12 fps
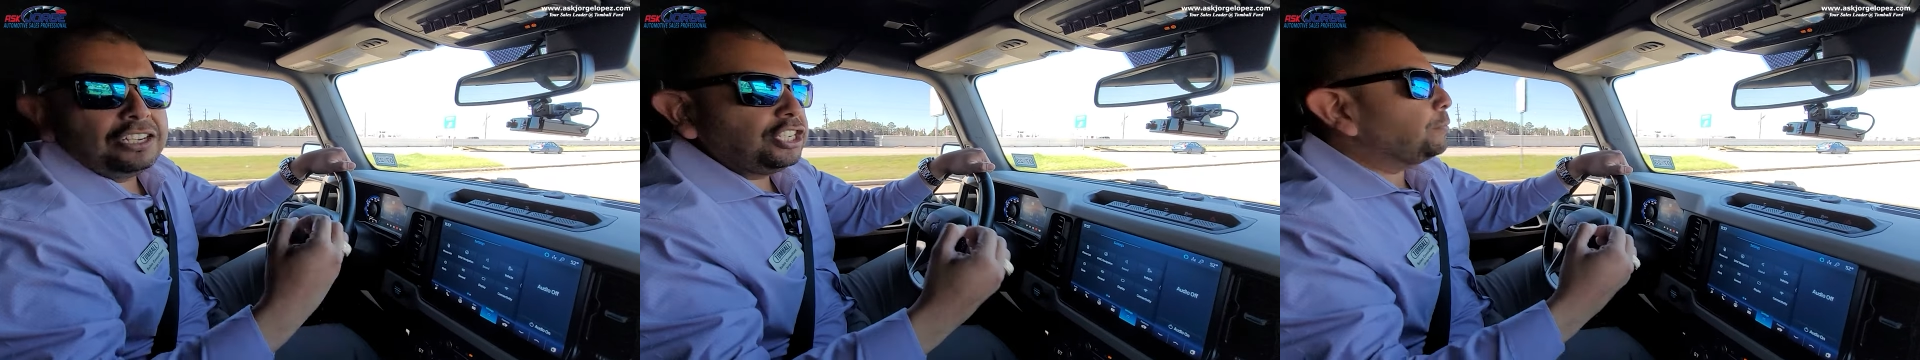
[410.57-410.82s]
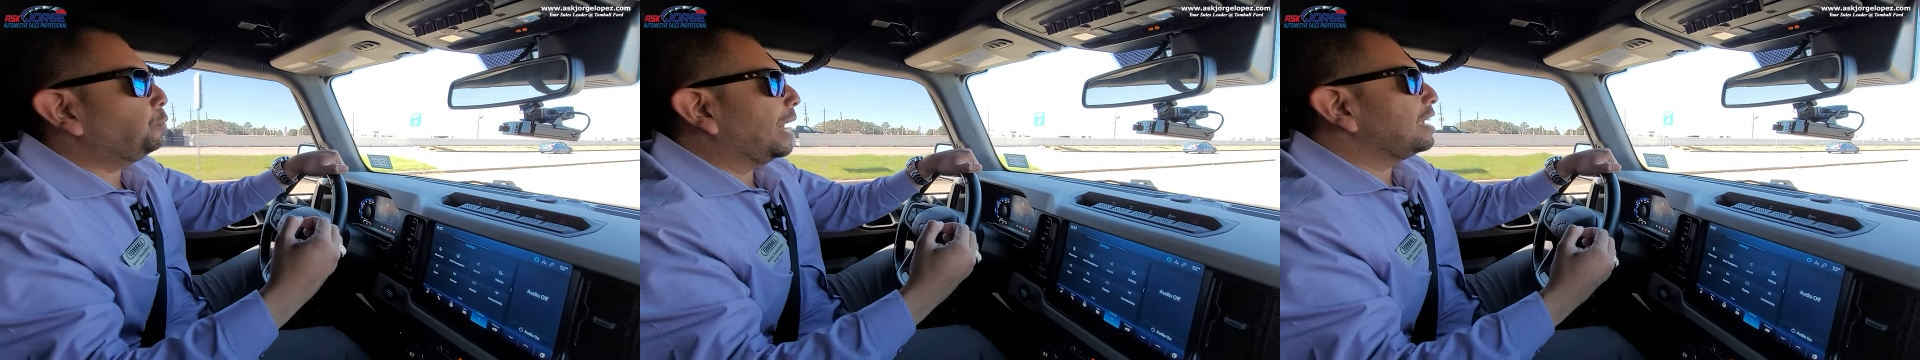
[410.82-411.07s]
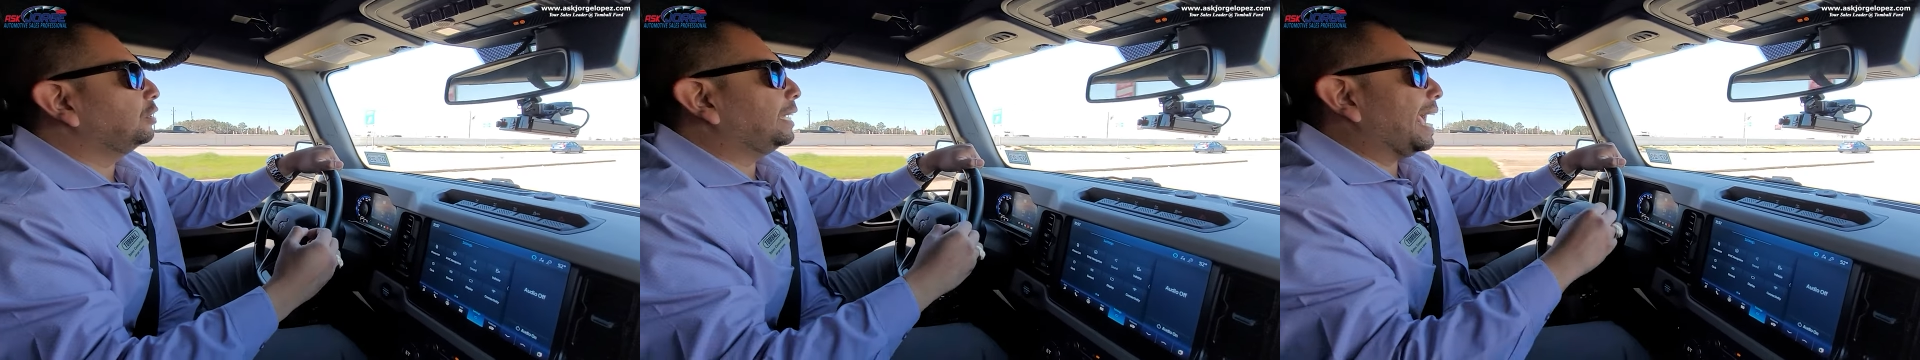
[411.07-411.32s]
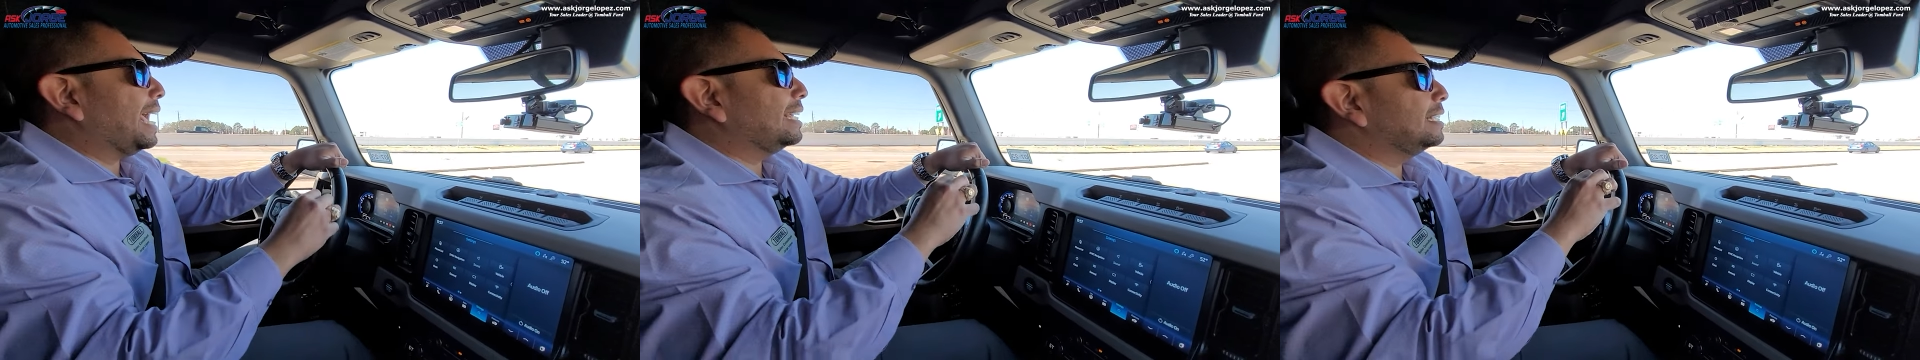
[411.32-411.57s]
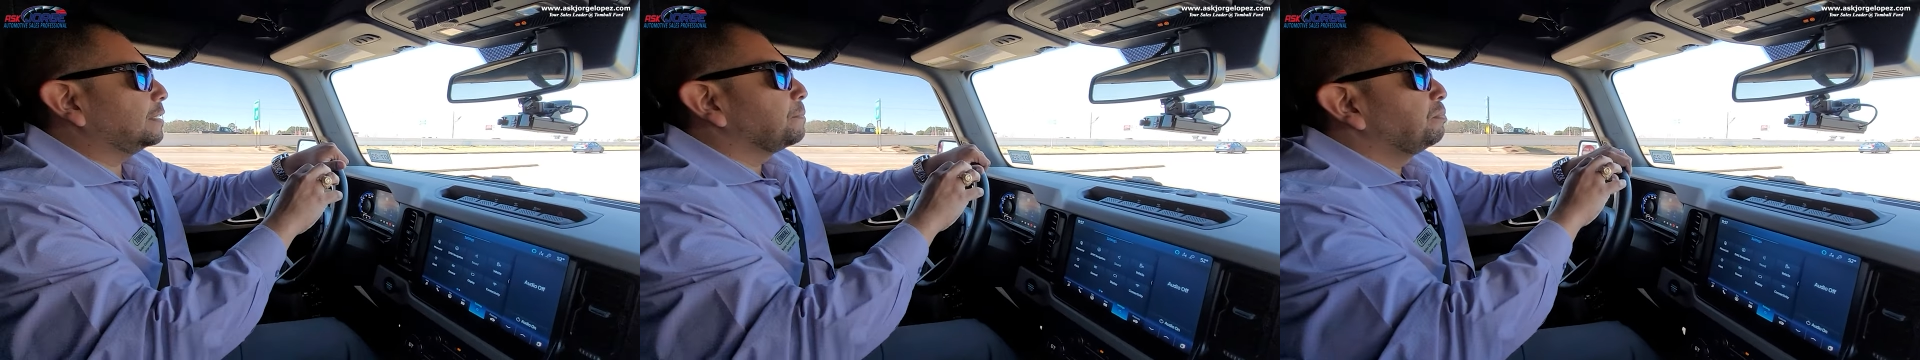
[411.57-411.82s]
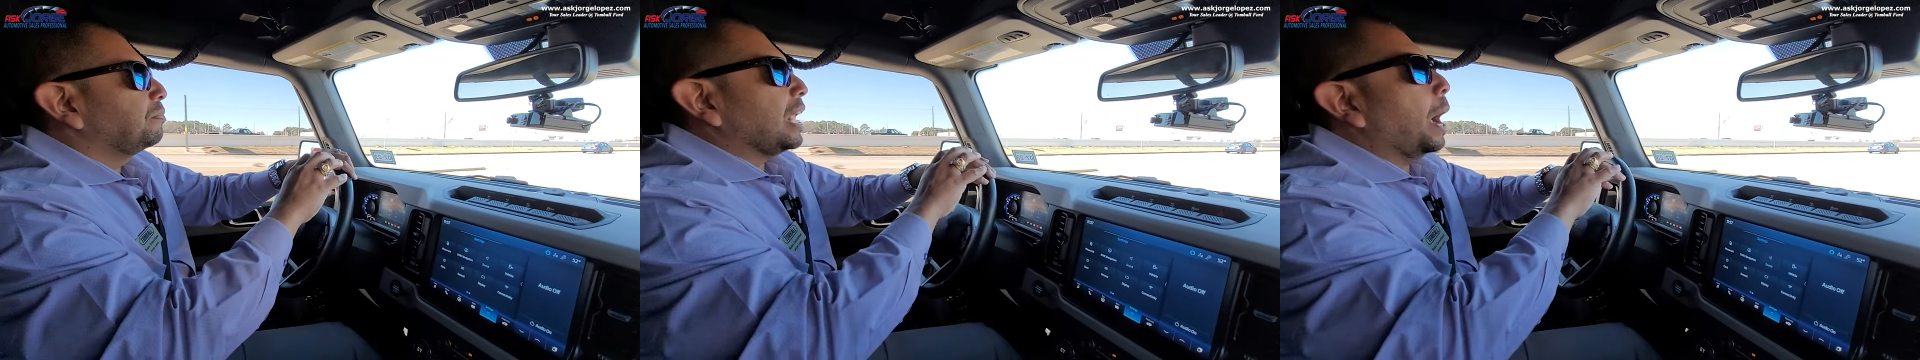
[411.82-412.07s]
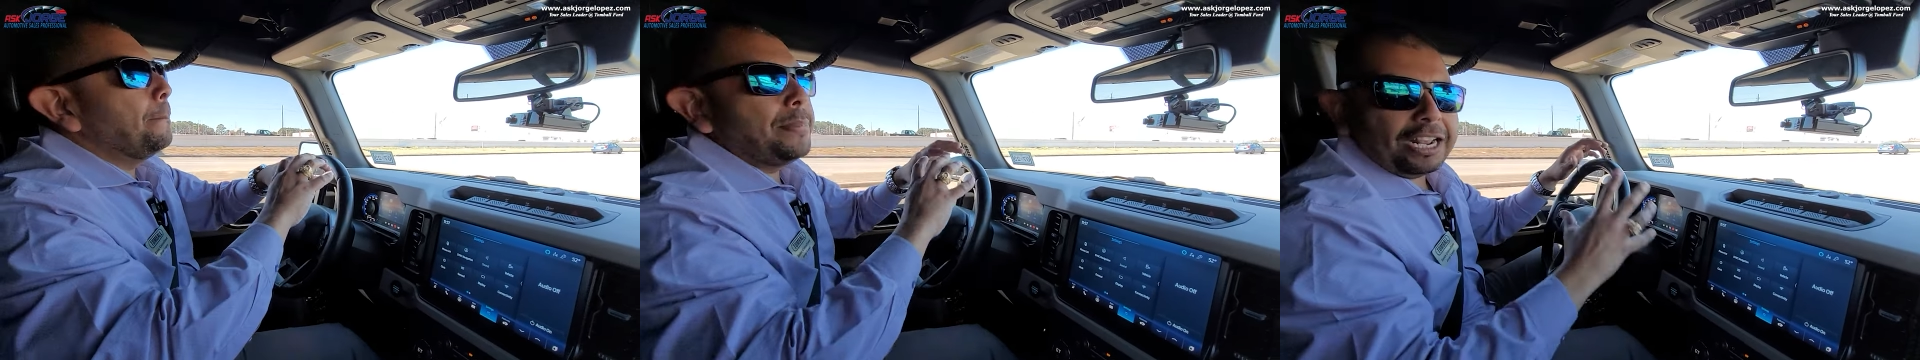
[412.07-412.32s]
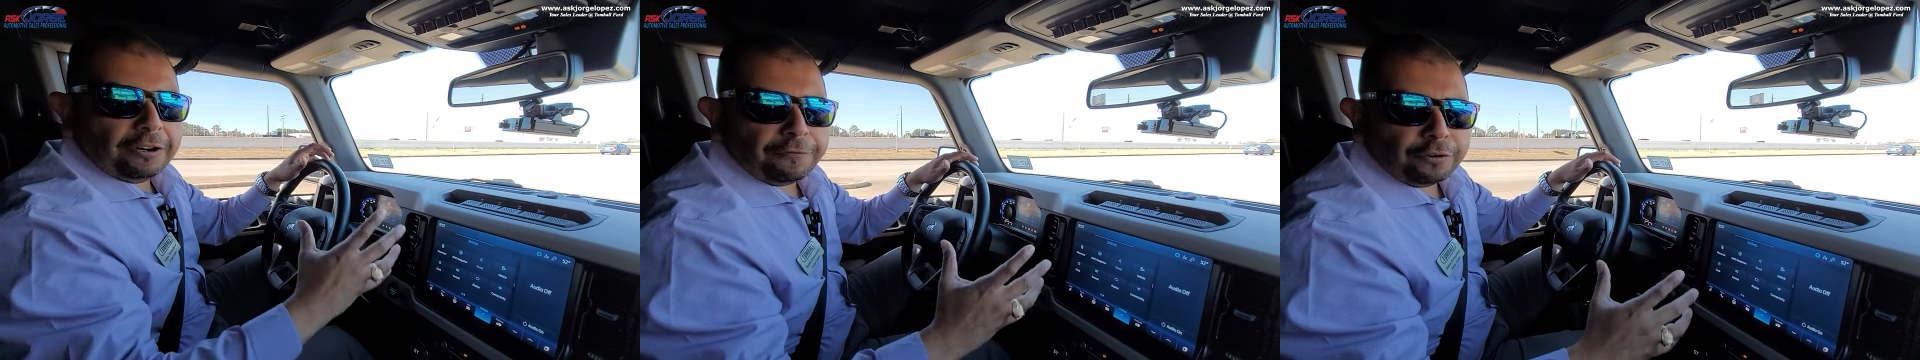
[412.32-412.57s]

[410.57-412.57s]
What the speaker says: the Jeep Wrangler has a better